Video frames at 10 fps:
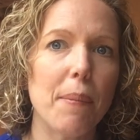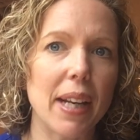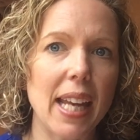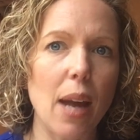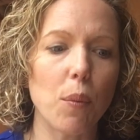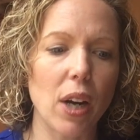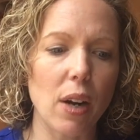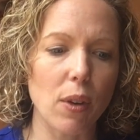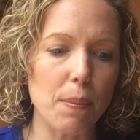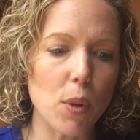But again, we're
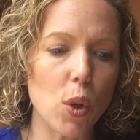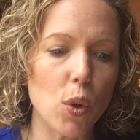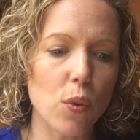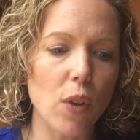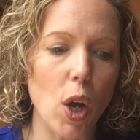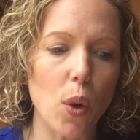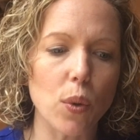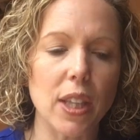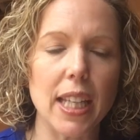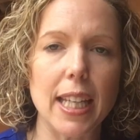going to remove
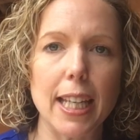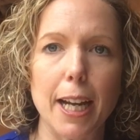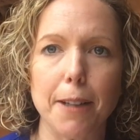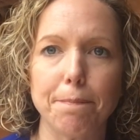out the